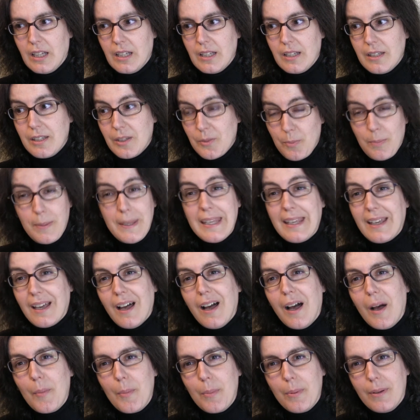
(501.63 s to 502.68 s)
speak
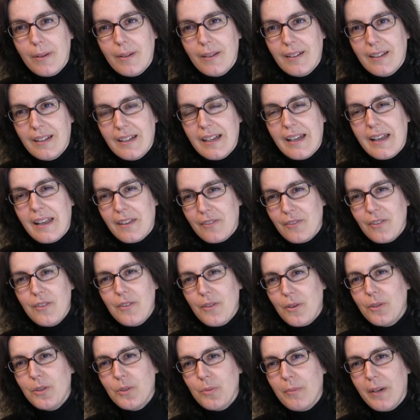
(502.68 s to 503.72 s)
up. Even
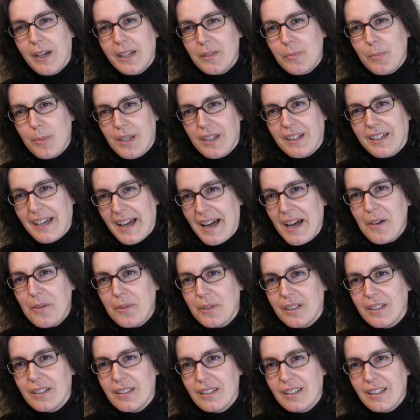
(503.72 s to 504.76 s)
though you might be a
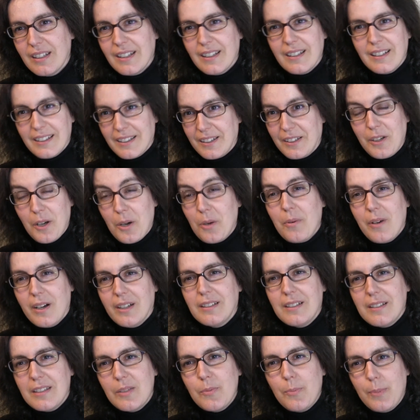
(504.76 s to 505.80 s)
coward, go
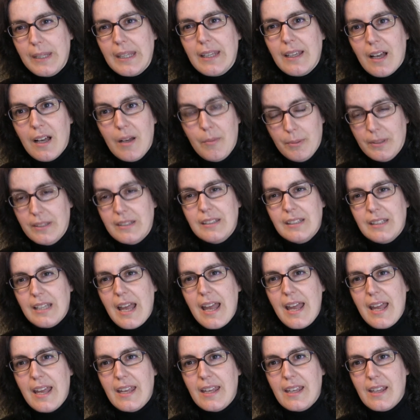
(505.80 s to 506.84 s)
on and speak up and
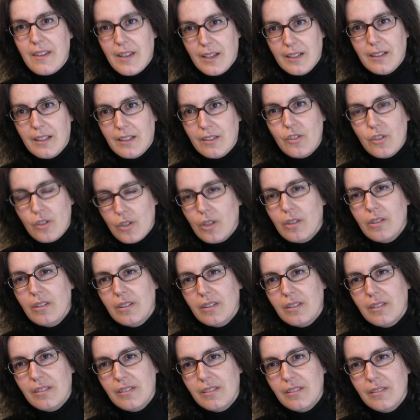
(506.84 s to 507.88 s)
say that it
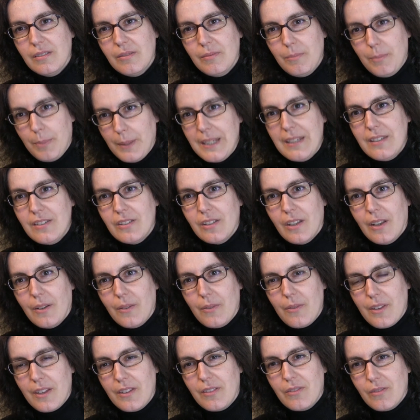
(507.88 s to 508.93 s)
shouldn't be so,
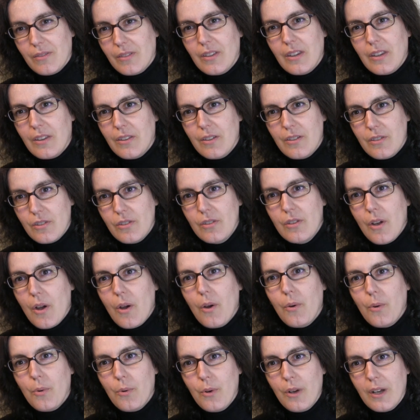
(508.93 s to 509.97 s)
that there's
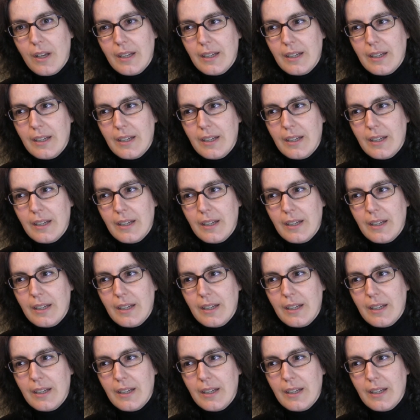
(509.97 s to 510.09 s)
no